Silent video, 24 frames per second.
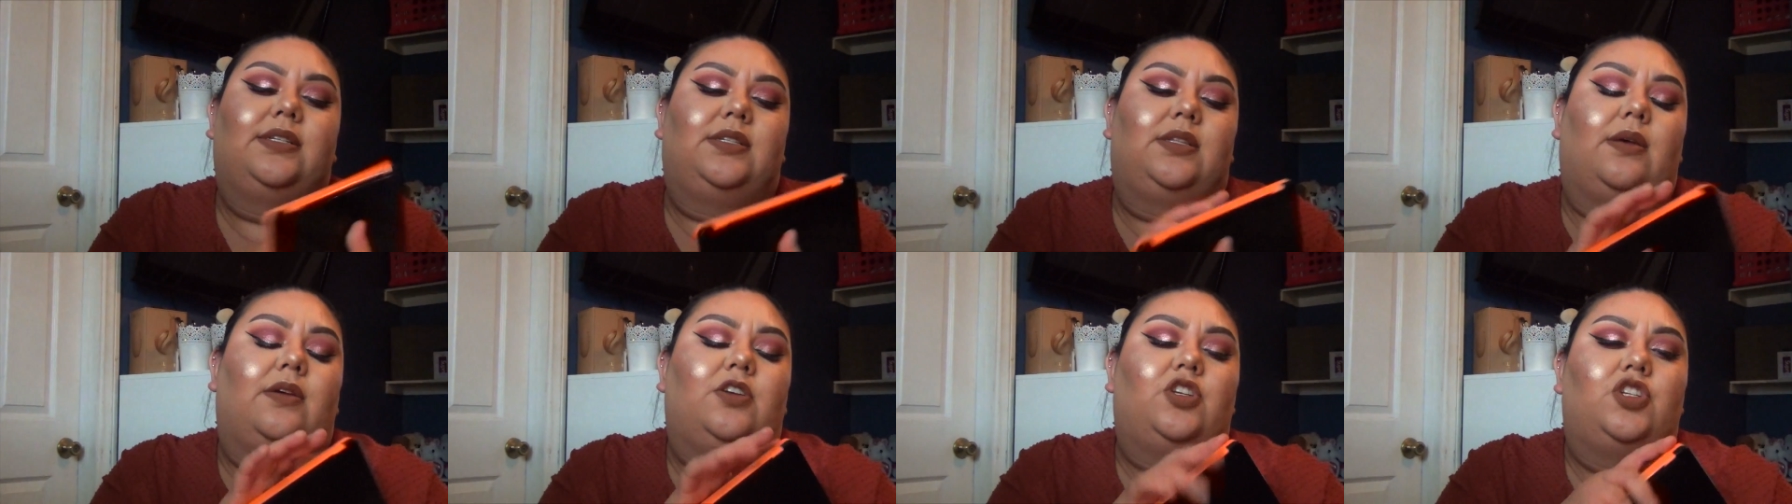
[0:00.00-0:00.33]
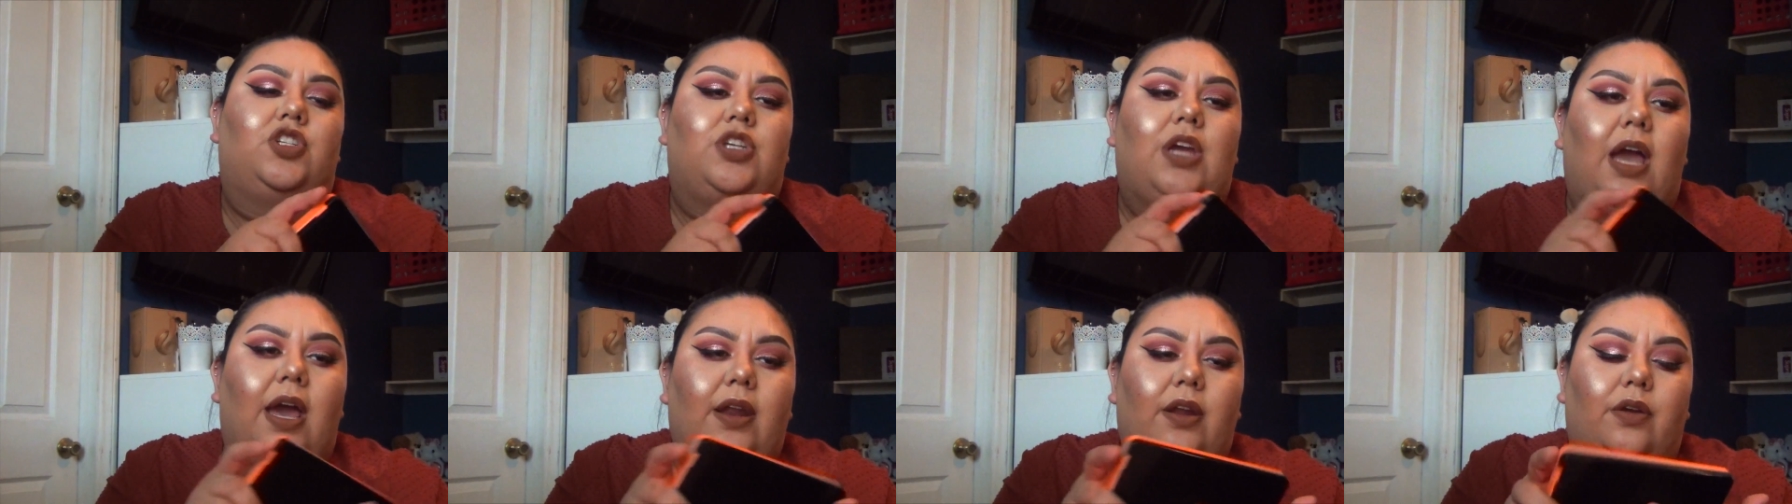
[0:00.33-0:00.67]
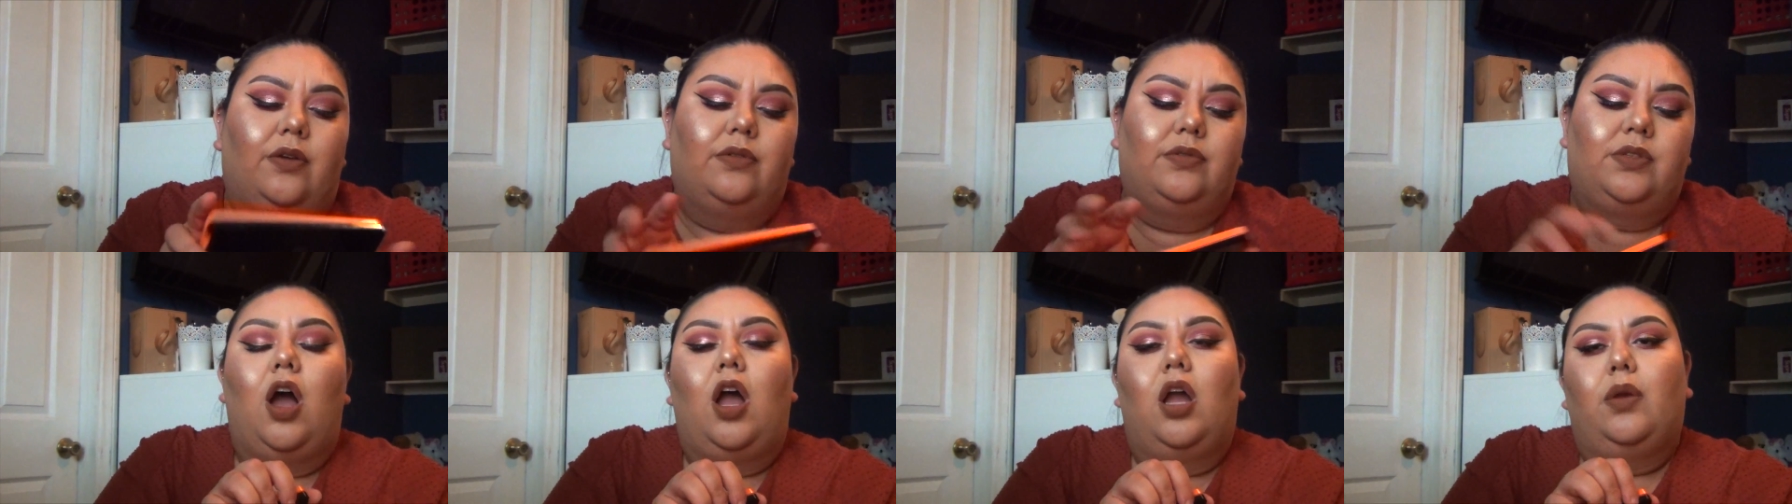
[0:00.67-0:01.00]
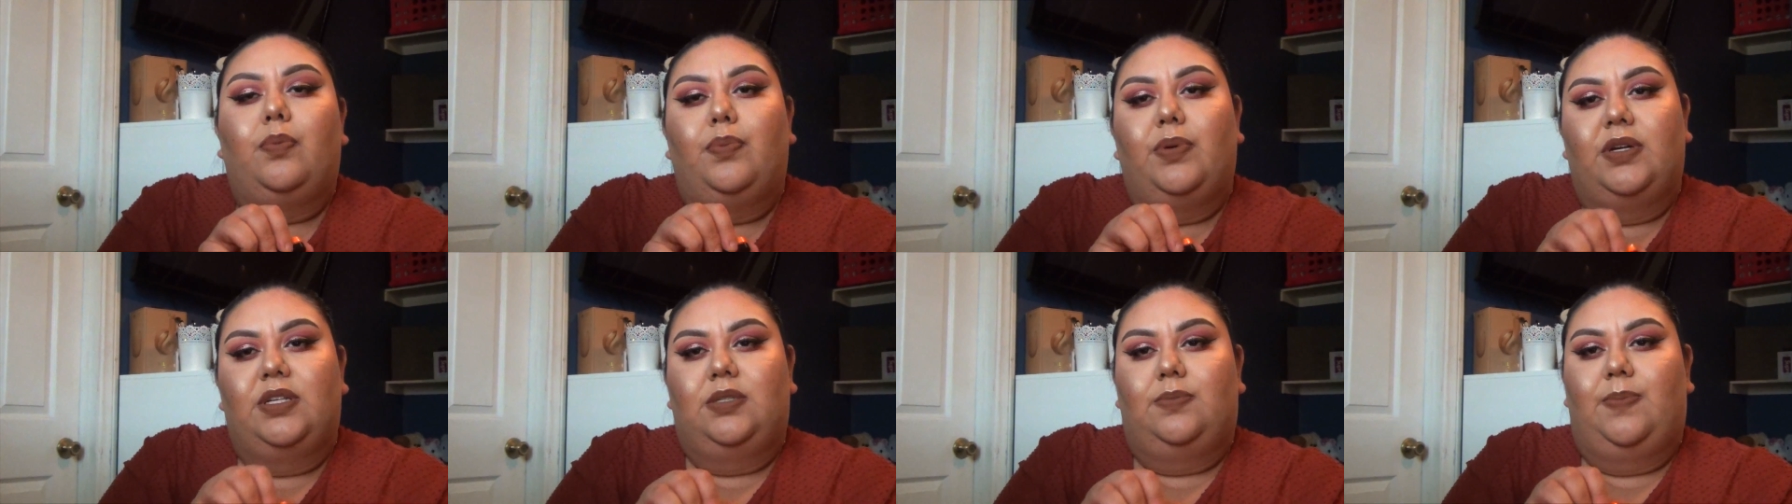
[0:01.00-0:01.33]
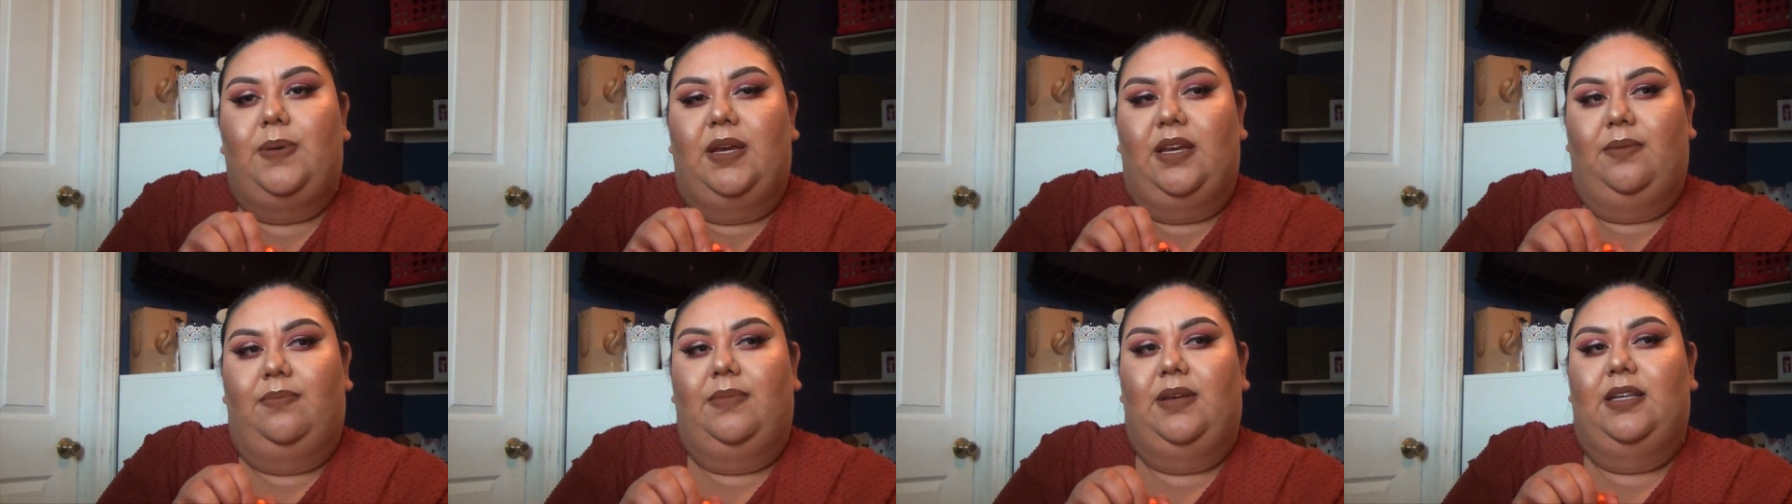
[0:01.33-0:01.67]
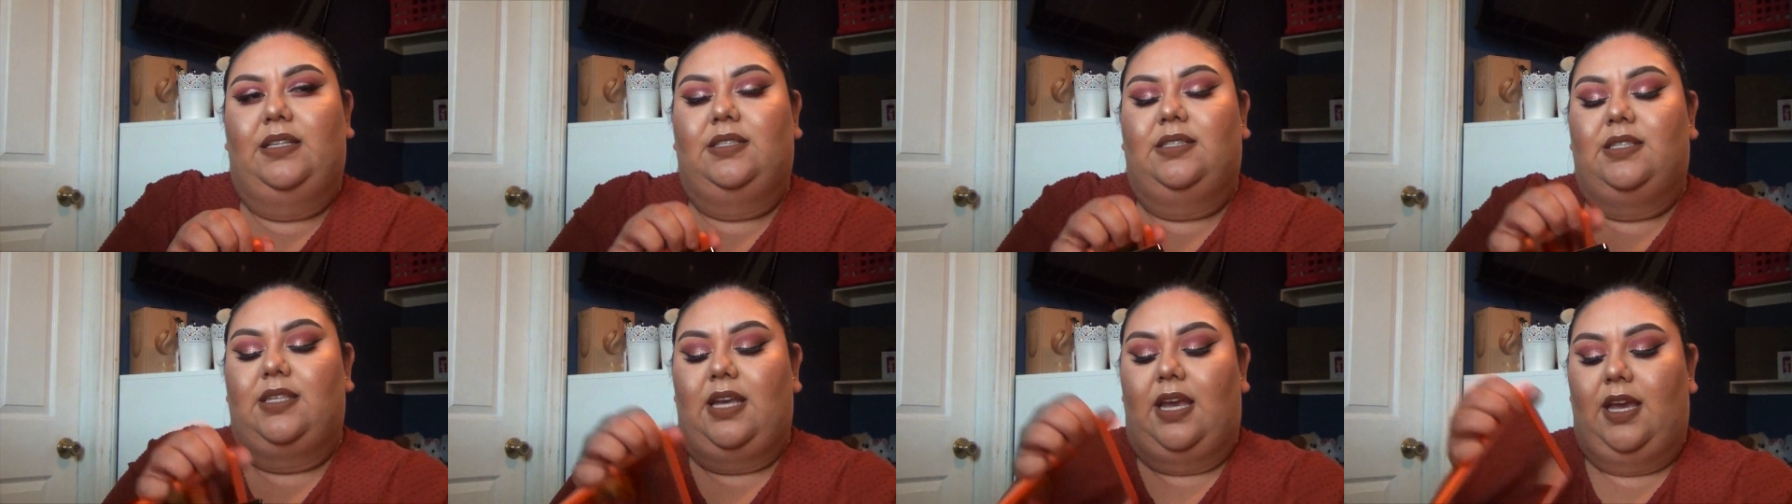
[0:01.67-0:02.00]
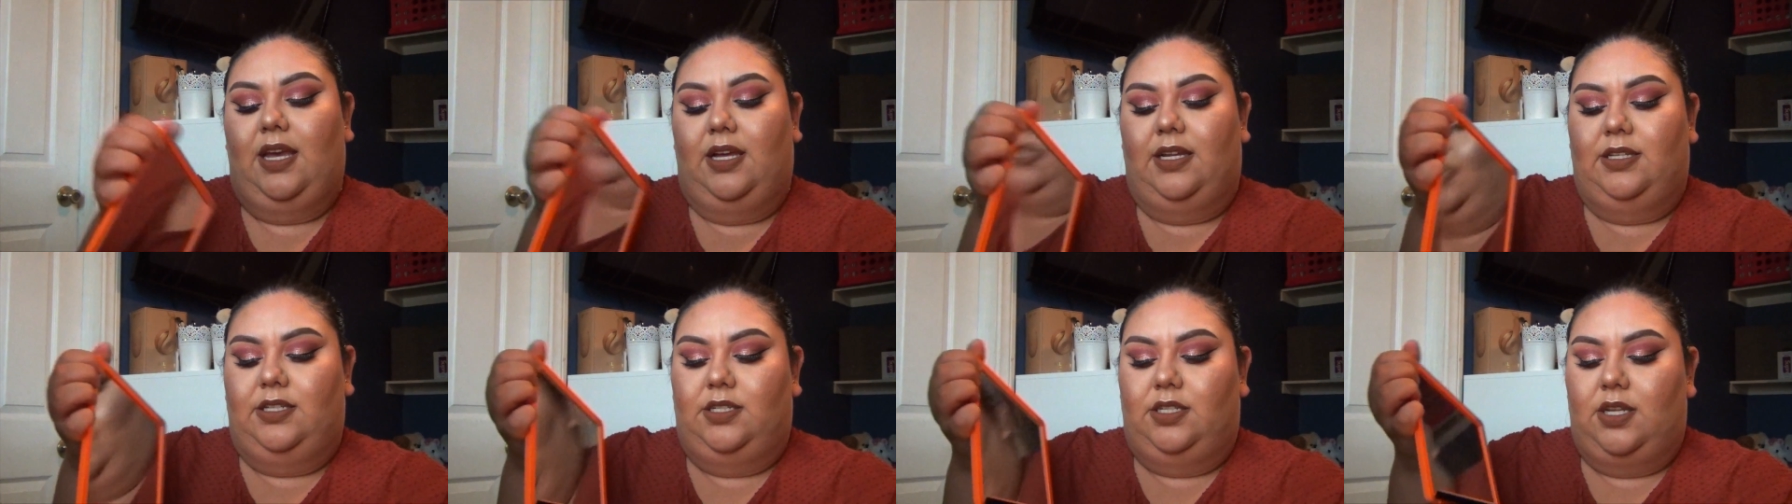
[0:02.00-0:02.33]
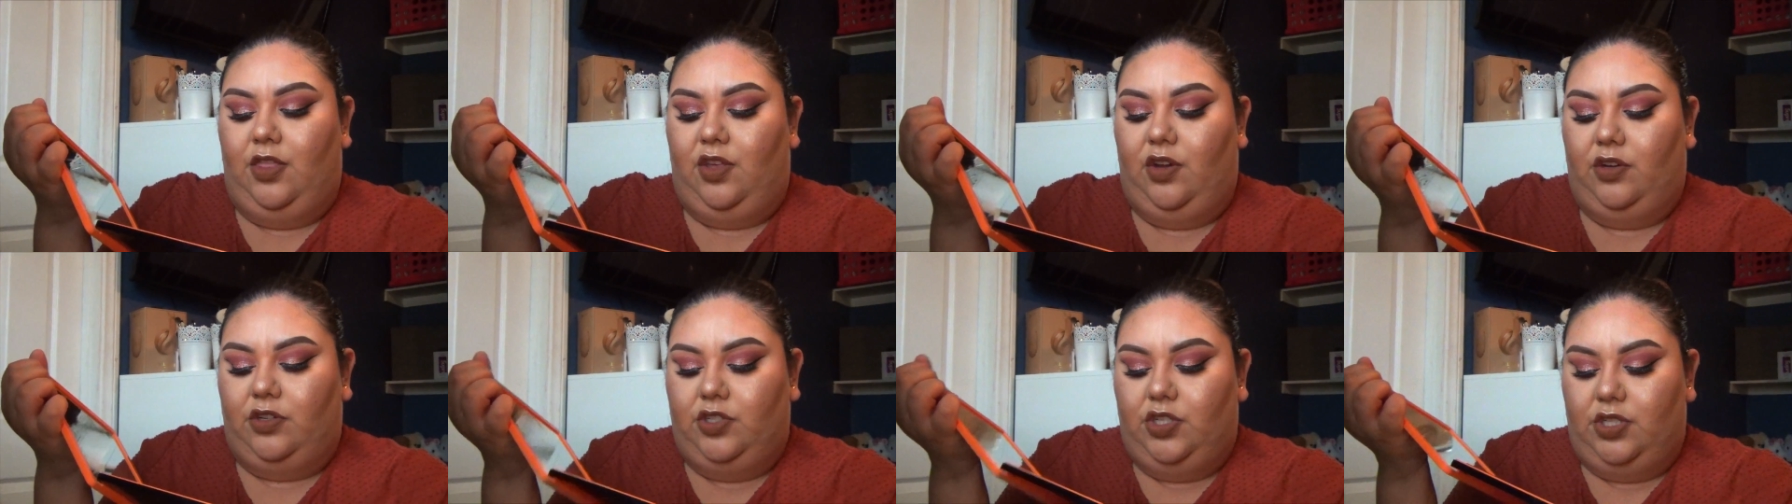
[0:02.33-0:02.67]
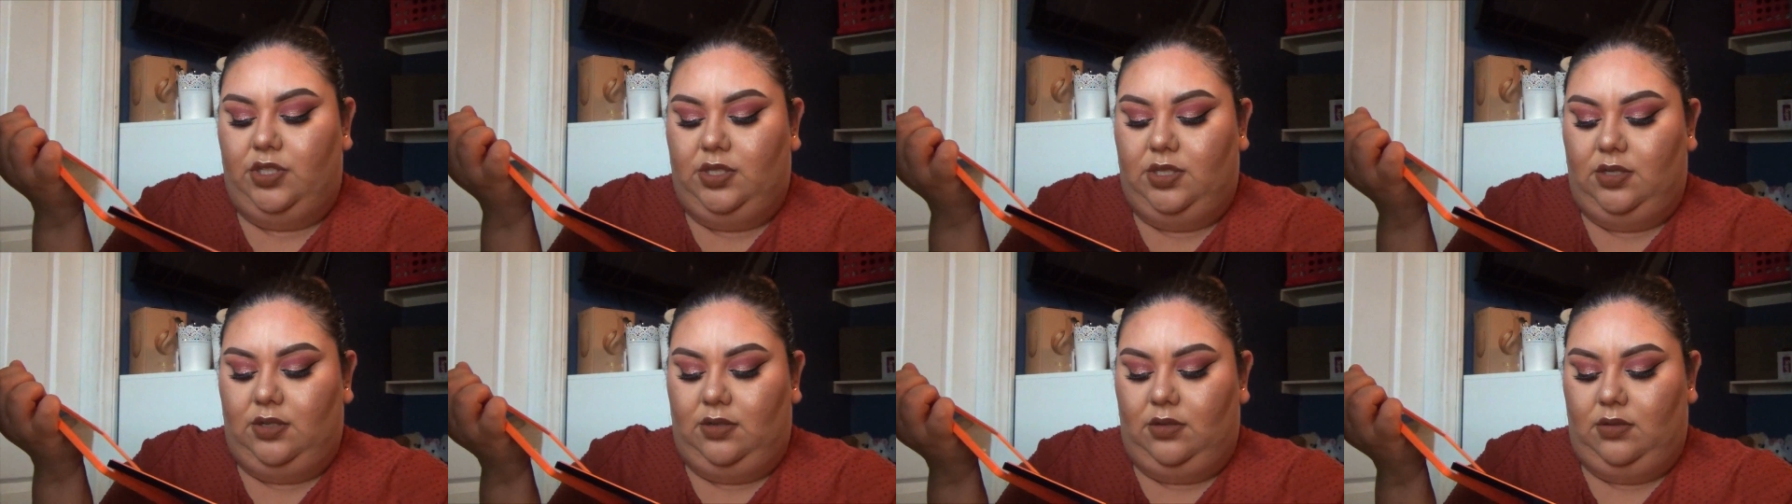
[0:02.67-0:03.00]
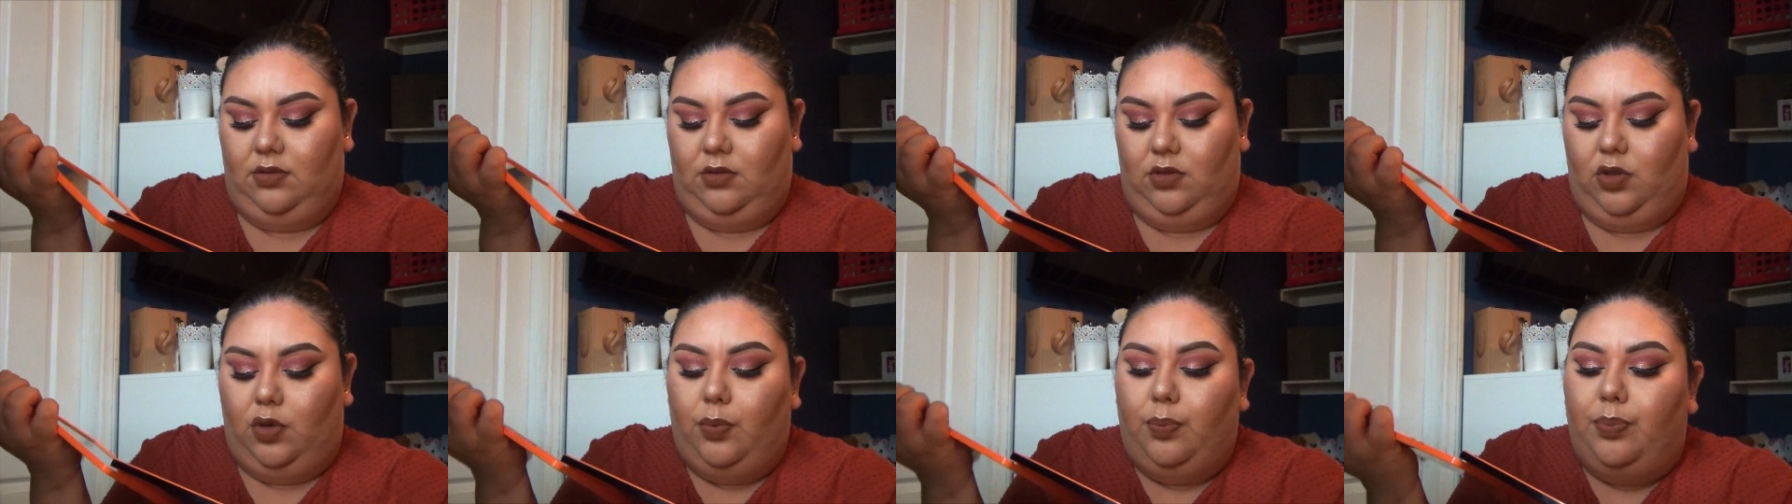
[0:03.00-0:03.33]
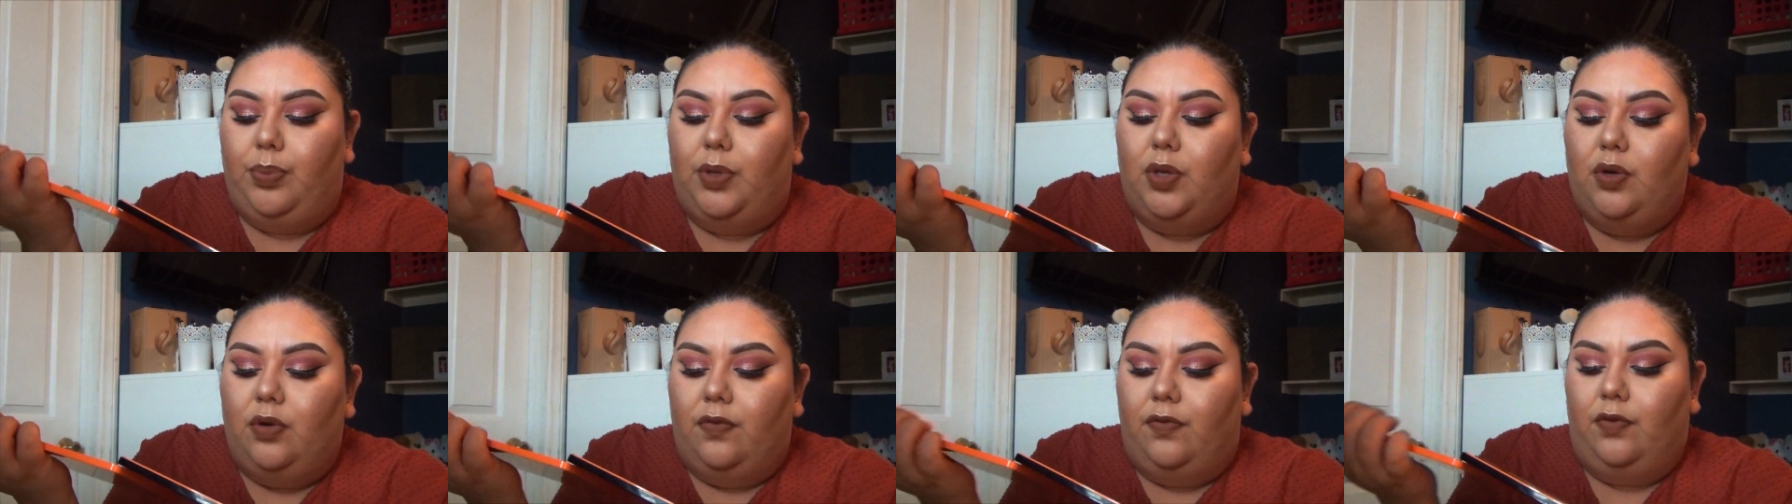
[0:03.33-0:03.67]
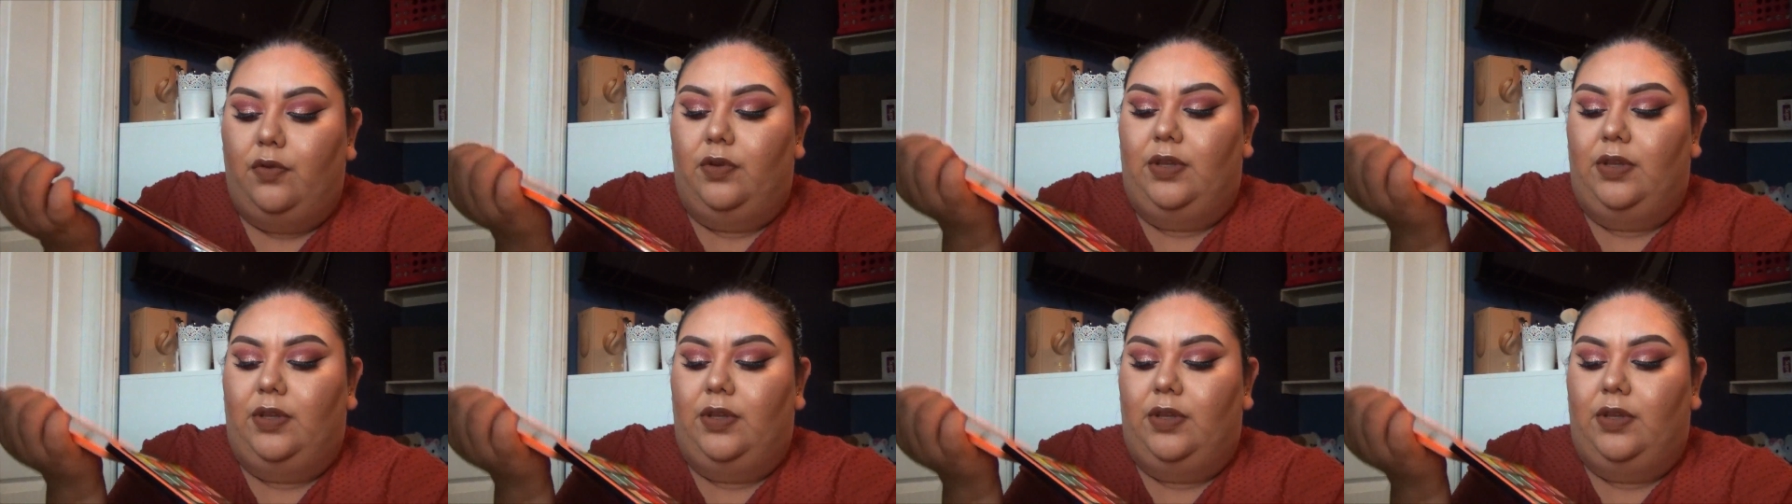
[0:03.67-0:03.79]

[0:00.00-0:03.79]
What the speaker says: The shadows are pressed pigments and they're beautiful.